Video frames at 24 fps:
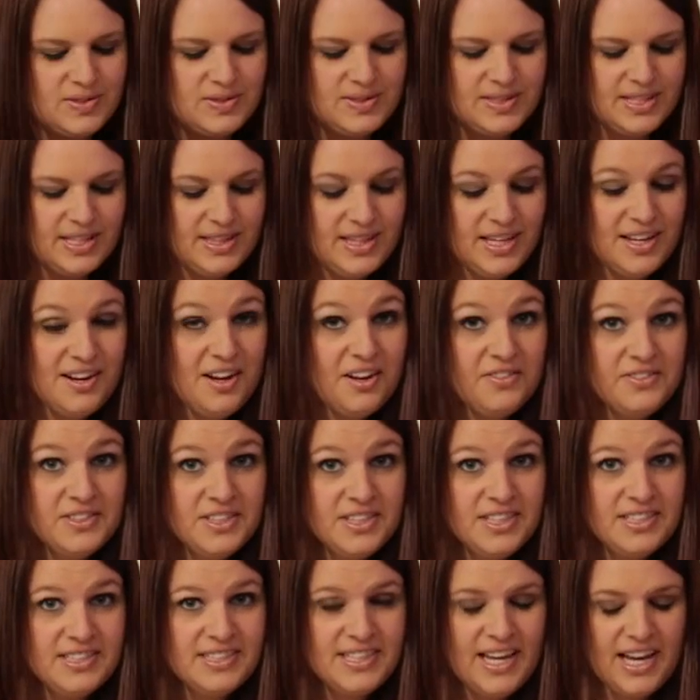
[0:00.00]
so set that off to
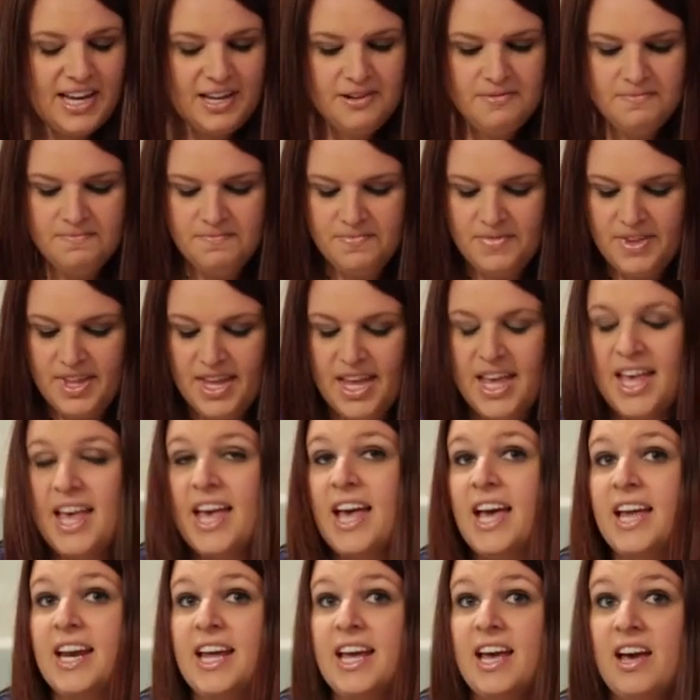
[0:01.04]
the side.
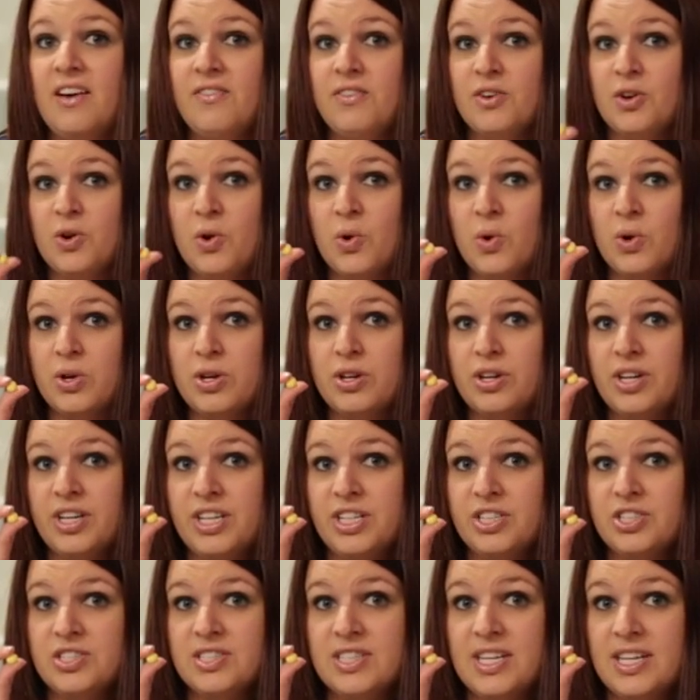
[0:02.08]
And I have a 1/4
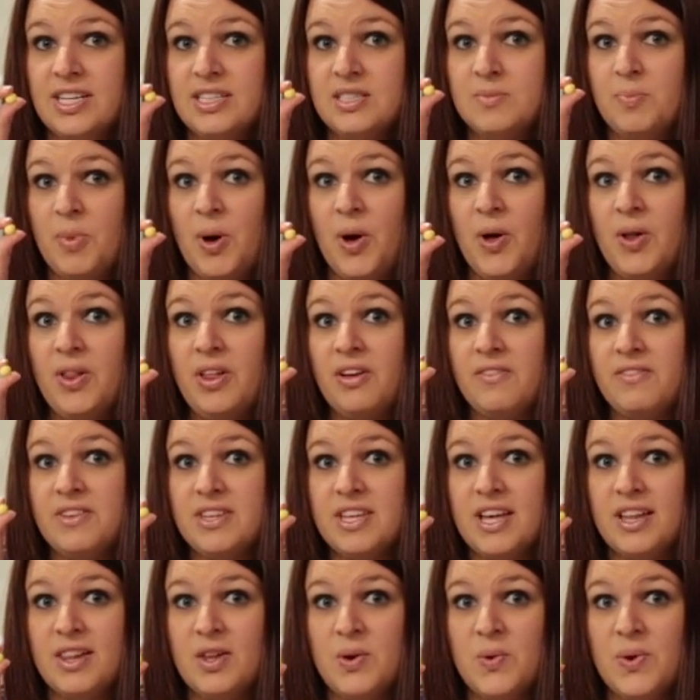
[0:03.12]
inch size ball of
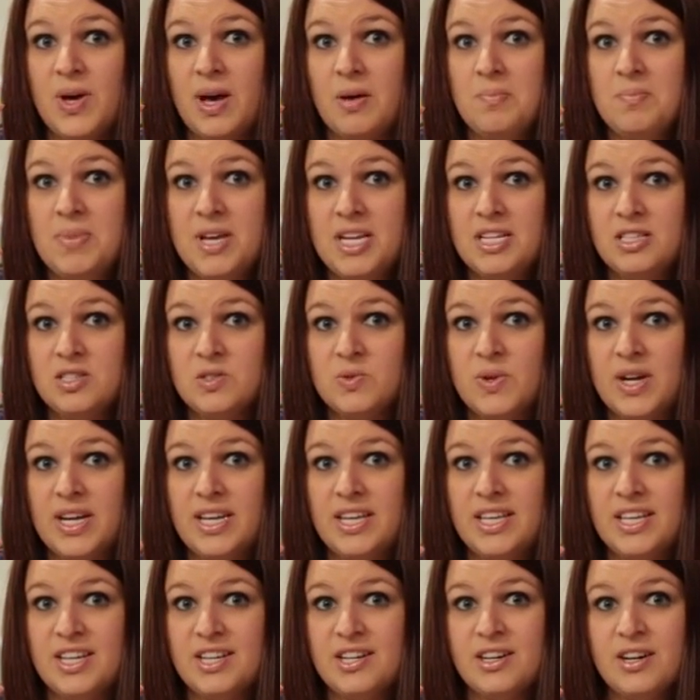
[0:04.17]
yellow gum paste right
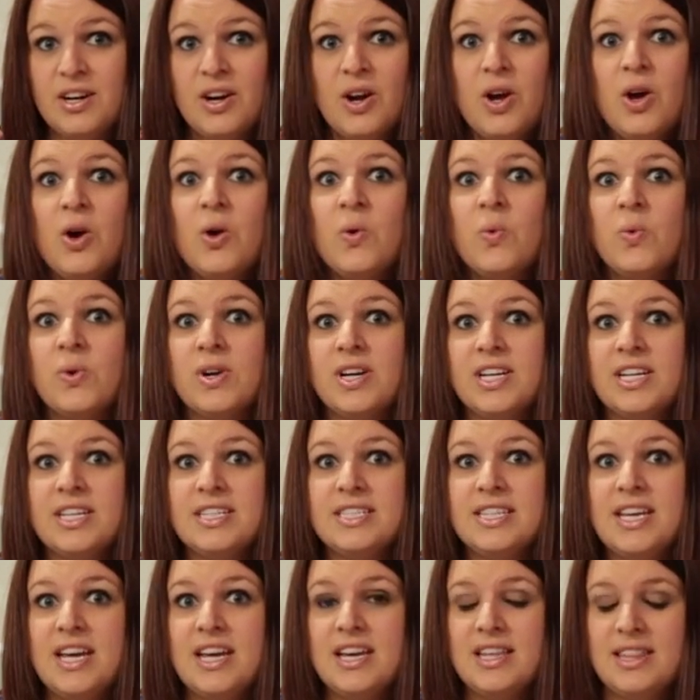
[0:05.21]
here. We're gonna
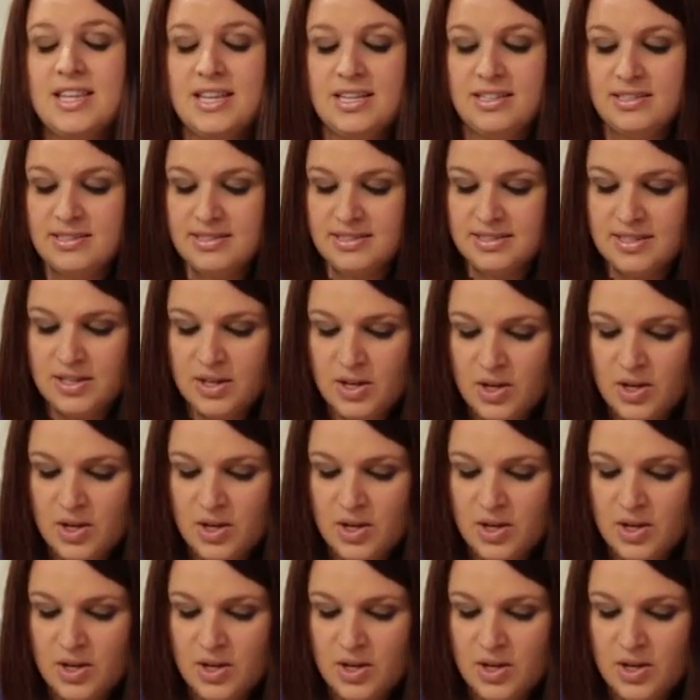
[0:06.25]
take this,